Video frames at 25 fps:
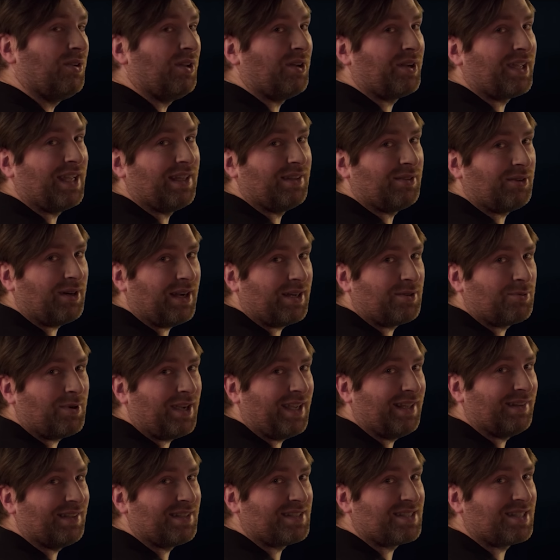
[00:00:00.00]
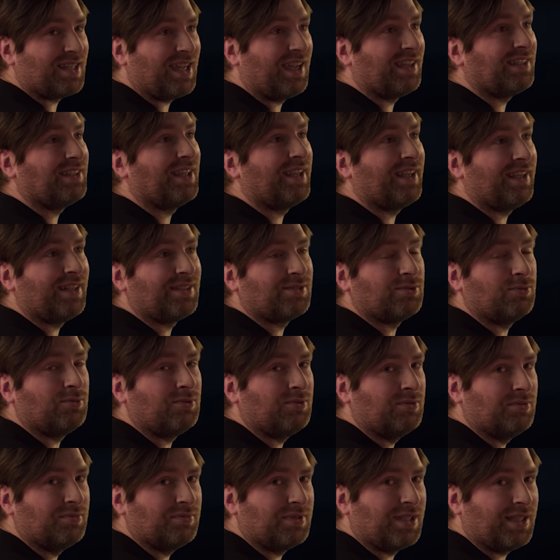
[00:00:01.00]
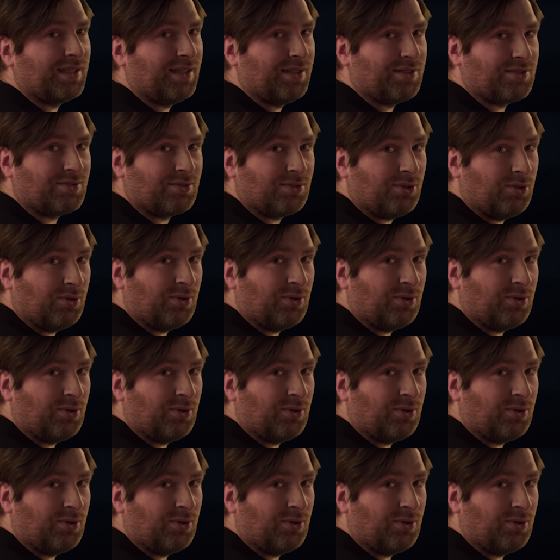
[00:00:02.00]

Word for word: we're all looking the right way this day. Yes, ooh, yes.